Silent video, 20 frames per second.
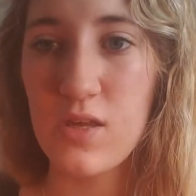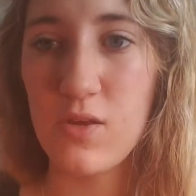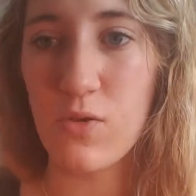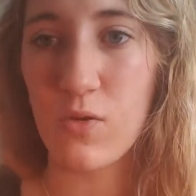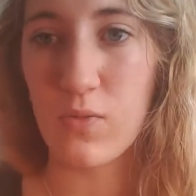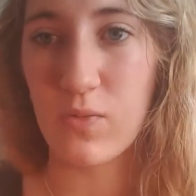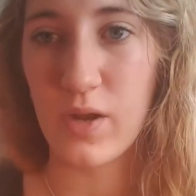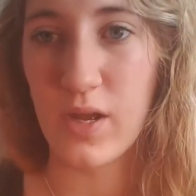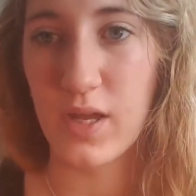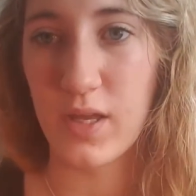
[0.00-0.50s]

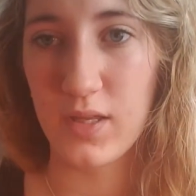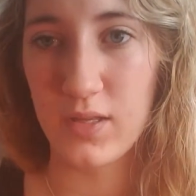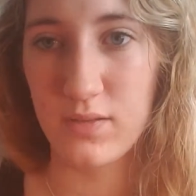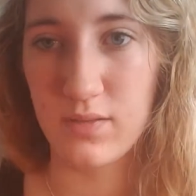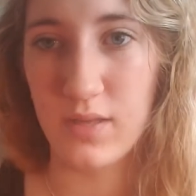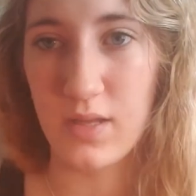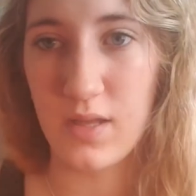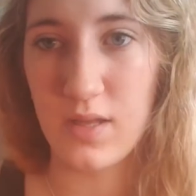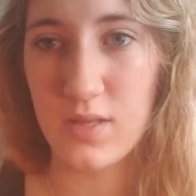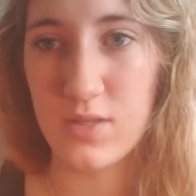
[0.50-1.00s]
cute, right?
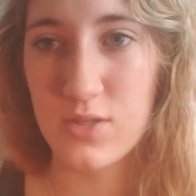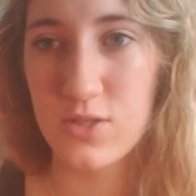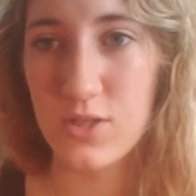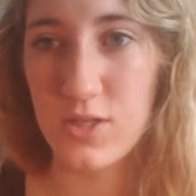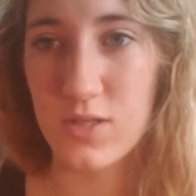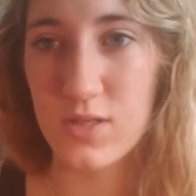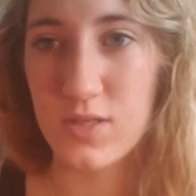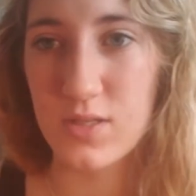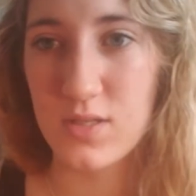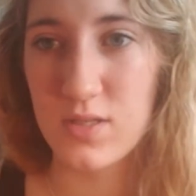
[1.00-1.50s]
Like it's
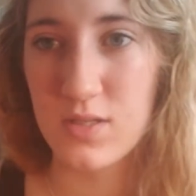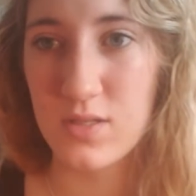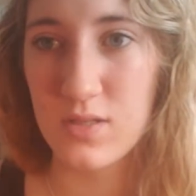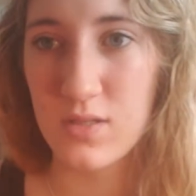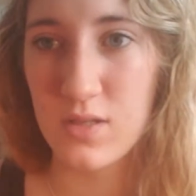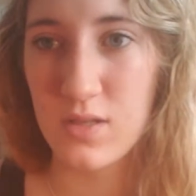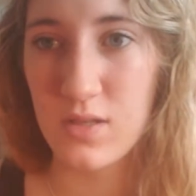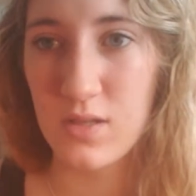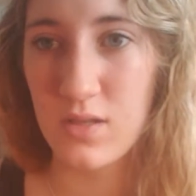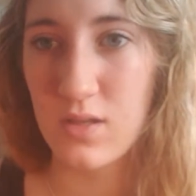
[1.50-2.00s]
just
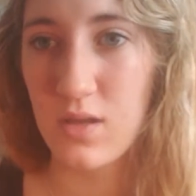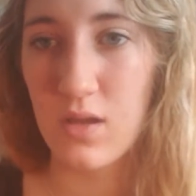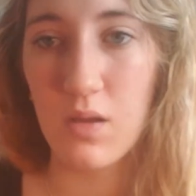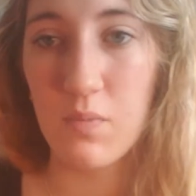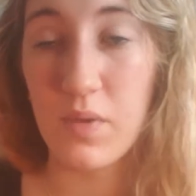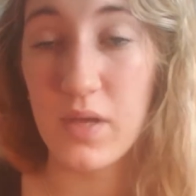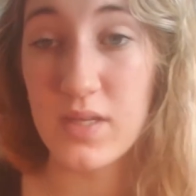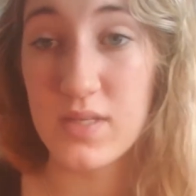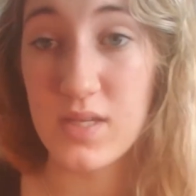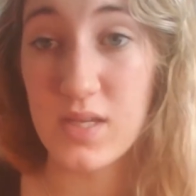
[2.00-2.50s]

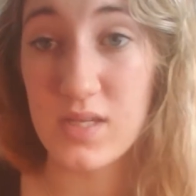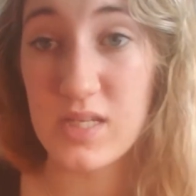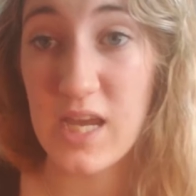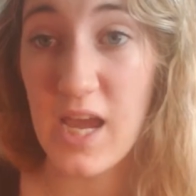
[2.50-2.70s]
a basic